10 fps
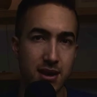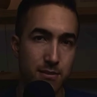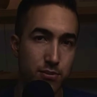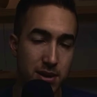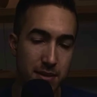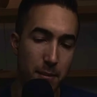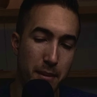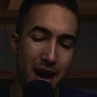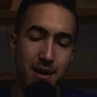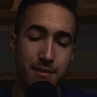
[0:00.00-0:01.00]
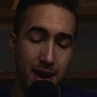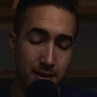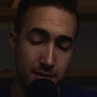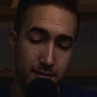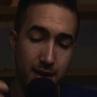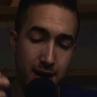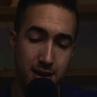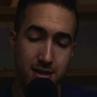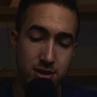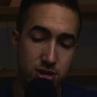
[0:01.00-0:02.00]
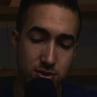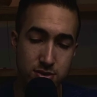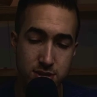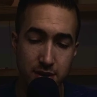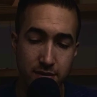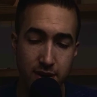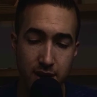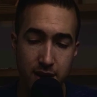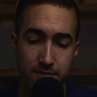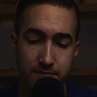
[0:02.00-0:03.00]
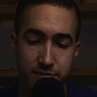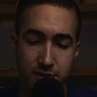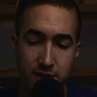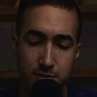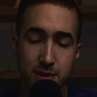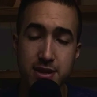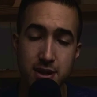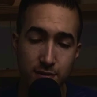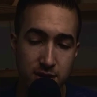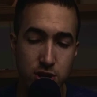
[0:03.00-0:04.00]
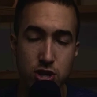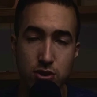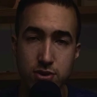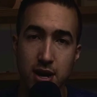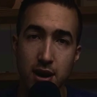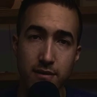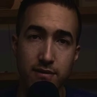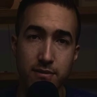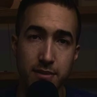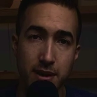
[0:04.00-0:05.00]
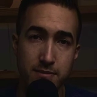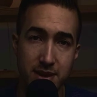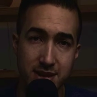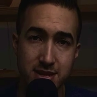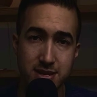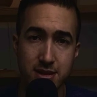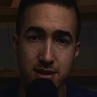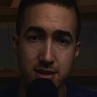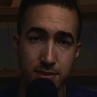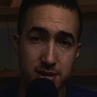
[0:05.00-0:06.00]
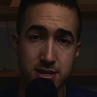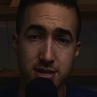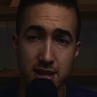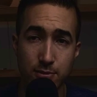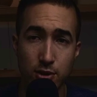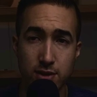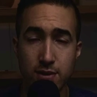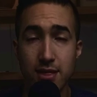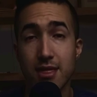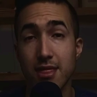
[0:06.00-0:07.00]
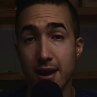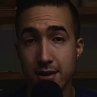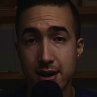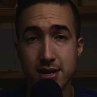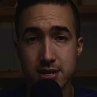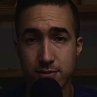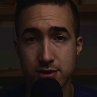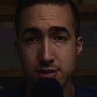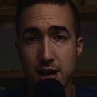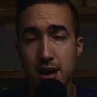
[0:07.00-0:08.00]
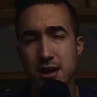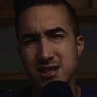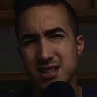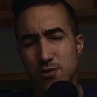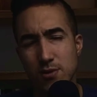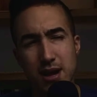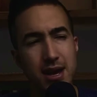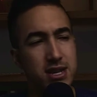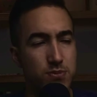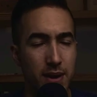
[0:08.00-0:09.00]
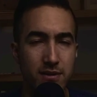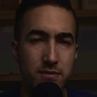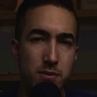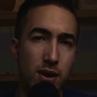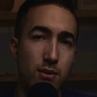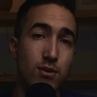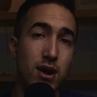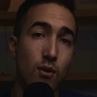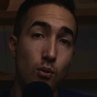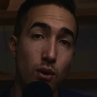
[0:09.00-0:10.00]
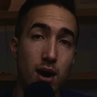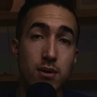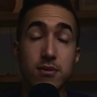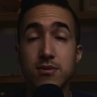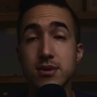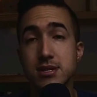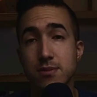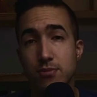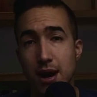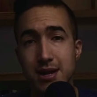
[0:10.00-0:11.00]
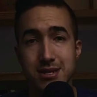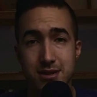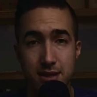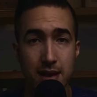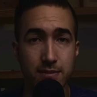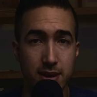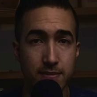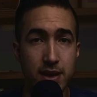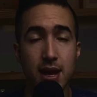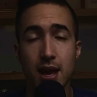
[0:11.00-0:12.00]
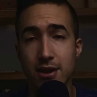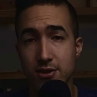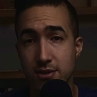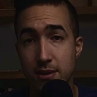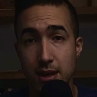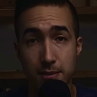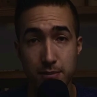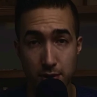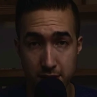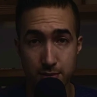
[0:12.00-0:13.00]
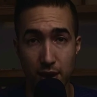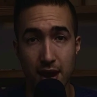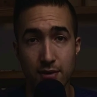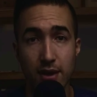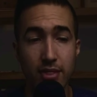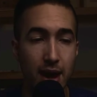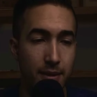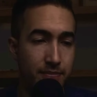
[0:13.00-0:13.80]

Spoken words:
putting my mind in the shoes of putting myself in the shoes of my business, the businesses that I'm working with, their customers, saying, what would I expect from a brand? What would I want? What would really surprise and delight me? And then building the brand around that.